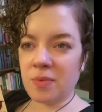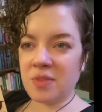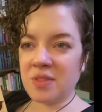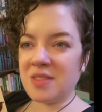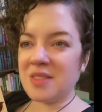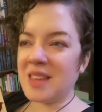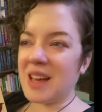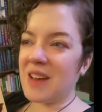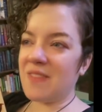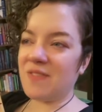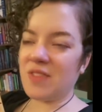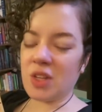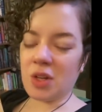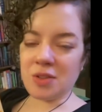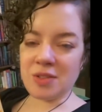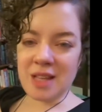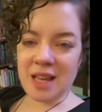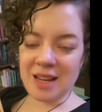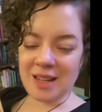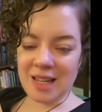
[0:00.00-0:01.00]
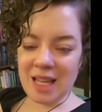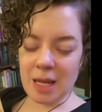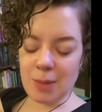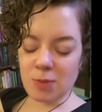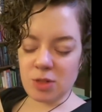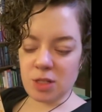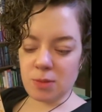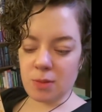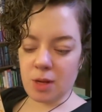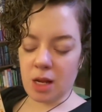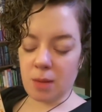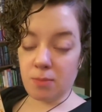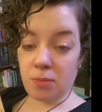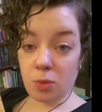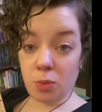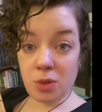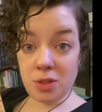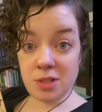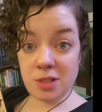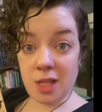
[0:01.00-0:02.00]
That feels endgame to me. But
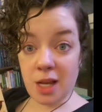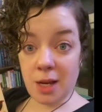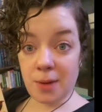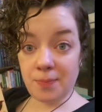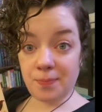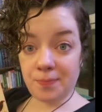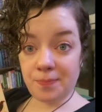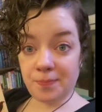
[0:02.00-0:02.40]
we'll see.